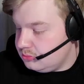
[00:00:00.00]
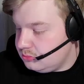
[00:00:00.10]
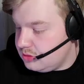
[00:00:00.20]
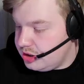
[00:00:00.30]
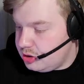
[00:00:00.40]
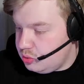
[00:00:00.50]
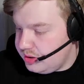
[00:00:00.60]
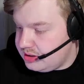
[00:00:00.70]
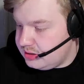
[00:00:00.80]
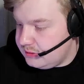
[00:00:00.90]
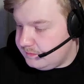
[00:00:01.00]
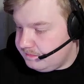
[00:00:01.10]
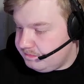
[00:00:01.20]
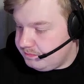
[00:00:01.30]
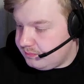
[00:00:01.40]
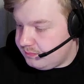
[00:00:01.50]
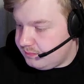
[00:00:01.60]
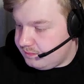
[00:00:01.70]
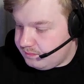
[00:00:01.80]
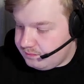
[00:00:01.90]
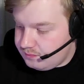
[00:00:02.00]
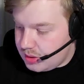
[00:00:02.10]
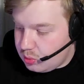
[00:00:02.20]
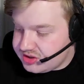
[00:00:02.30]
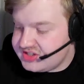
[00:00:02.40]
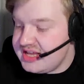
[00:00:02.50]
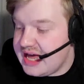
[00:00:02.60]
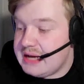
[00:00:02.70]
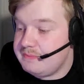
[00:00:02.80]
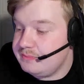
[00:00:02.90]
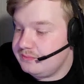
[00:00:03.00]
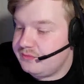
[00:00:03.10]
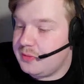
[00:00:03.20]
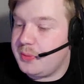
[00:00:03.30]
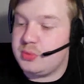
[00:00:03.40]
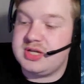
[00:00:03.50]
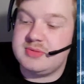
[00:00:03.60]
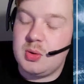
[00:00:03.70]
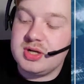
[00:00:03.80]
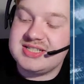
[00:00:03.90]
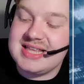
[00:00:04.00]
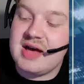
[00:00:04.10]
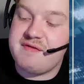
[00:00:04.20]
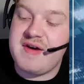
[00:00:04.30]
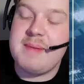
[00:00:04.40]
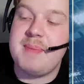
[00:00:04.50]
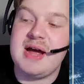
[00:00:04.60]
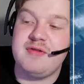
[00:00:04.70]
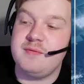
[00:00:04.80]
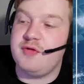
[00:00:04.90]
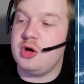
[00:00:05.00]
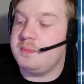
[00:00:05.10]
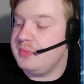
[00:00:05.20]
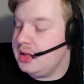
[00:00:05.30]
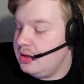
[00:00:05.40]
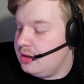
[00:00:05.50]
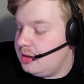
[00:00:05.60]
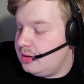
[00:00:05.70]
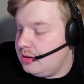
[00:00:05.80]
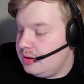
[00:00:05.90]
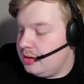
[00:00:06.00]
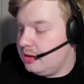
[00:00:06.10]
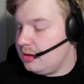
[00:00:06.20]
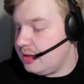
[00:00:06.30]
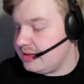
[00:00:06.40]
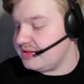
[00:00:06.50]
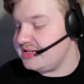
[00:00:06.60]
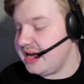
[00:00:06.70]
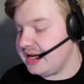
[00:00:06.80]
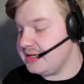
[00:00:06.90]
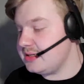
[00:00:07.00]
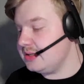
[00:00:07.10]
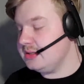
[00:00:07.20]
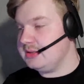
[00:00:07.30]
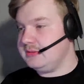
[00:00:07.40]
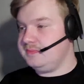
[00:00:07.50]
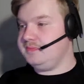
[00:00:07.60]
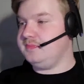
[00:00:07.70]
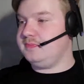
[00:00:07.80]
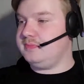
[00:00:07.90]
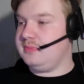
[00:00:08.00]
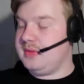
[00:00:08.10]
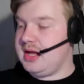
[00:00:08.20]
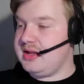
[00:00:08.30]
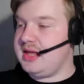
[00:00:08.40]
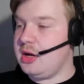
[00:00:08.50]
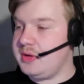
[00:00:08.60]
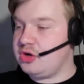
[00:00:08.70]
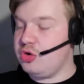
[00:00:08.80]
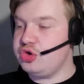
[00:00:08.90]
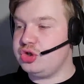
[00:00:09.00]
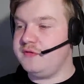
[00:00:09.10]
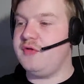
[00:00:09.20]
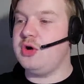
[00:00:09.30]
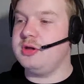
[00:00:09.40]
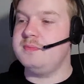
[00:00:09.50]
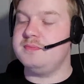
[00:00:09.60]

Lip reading: You know, and I want to see that from both teams. I want to see that fight back from Fulham in the second. And I think it'll be crucial for them